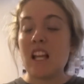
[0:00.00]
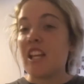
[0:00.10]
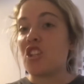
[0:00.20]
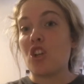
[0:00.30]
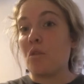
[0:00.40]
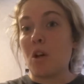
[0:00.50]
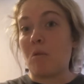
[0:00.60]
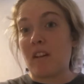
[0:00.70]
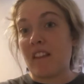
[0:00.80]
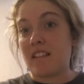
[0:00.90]
You don't know
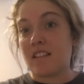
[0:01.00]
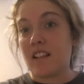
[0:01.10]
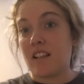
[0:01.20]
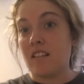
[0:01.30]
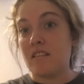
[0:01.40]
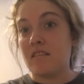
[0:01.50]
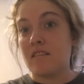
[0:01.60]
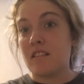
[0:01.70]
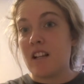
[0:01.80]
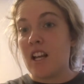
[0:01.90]
where they sit.
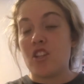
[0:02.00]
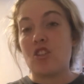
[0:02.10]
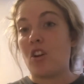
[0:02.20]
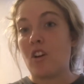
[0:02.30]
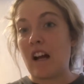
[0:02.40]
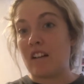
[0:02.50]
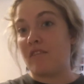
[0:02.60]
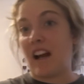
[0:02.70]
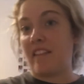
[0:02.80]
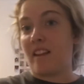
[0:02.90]
You don't know how to
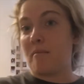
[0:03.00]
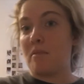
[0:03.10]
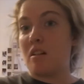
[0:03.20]
find them.